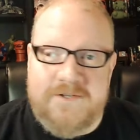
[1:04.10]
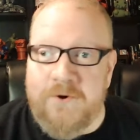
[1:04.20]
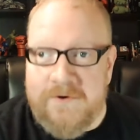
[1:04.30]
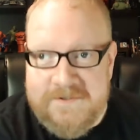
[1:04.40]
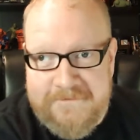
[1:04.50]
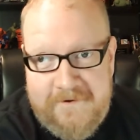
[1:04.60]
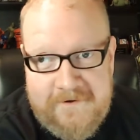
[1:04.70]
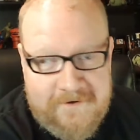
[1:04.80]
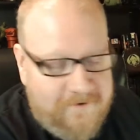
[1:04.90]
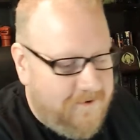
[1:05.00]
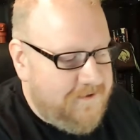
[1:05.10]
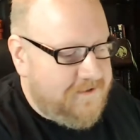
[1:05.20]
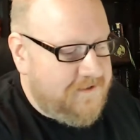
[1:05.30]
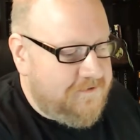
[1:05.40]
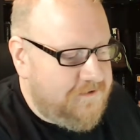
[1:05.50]
one's fault, of course.
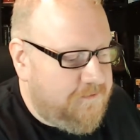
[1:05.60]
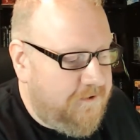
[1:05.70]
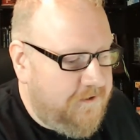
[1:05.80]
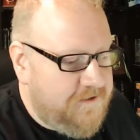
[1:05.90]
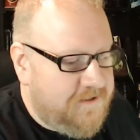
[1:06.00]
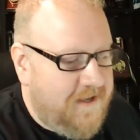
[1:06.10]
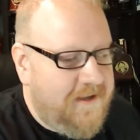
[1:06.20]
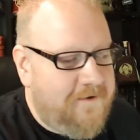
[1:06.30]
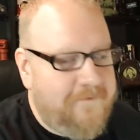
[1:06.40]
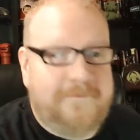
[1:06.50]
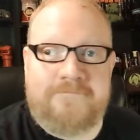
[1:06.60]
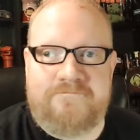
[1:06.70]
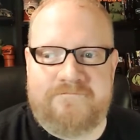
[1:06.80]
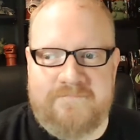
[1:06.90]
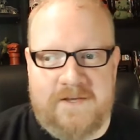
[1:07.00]
This was really just
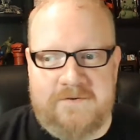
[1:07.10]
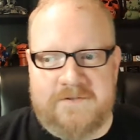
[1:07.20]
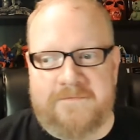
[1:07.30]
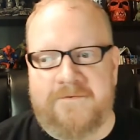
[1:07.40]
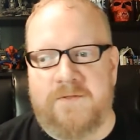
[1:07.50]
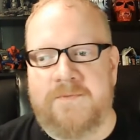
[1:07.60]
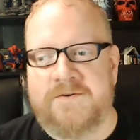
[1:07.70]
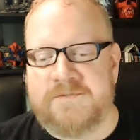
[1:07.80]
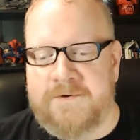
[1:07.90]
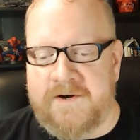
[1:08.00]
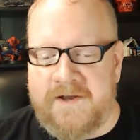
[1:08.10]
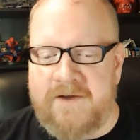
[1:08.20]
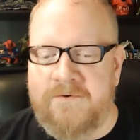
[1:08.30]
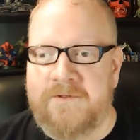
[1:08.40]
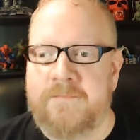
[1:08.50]
it was for the most part
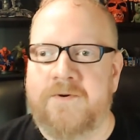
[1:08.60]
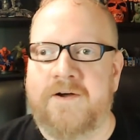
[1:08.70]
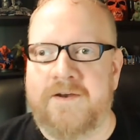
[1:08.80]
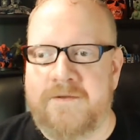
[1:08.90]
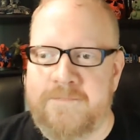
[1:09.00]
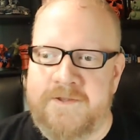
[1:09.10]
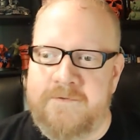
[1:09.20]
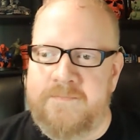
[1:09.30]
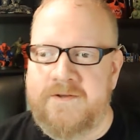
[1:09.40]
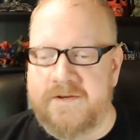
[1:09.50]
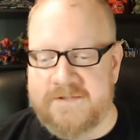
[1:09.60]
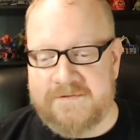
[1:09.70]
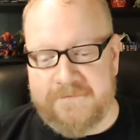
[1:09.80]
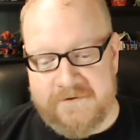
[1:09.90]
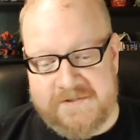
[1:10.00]
not really brought up in the books.
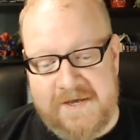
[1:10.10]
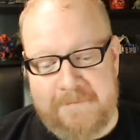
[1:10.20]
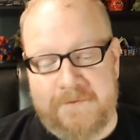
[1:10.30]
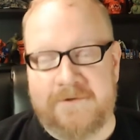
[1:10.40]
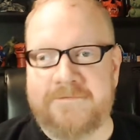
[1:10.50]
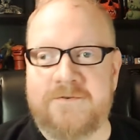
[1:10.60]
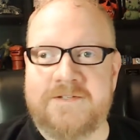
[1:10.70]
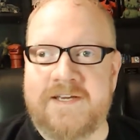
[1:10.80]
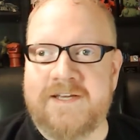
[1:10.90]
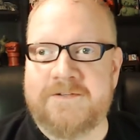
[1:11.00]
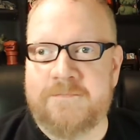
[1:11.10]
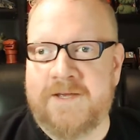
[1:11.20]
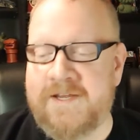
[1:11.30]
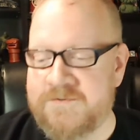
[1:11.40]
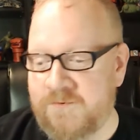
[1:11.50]
For example, if you take it to
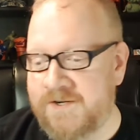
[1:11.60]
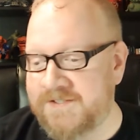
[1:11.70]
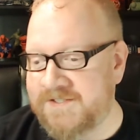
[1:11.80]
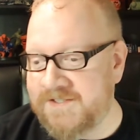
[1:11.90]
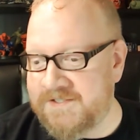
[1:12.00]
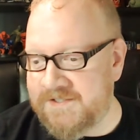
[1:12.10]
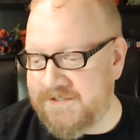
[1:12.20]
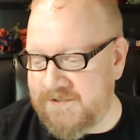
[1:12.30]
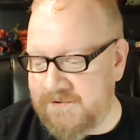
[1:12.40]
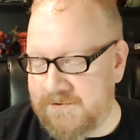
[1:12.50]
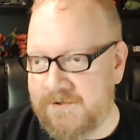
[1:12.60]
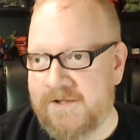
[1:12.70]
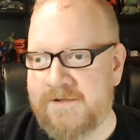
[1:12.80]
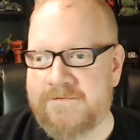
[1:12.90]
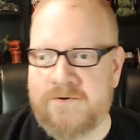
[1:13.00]
page 162
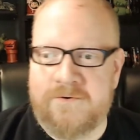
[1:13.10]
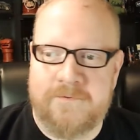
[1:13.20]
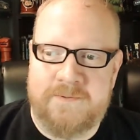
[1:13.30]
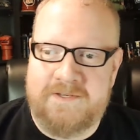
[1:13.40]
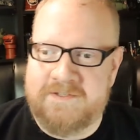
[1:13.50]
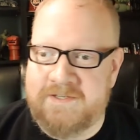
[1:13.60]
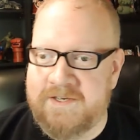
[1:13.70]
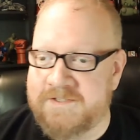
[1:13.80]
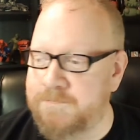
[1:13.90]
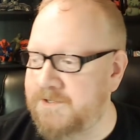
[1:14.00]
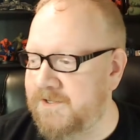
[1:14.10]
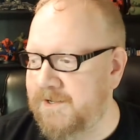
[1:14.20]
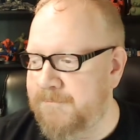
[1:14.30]
of your BTS book,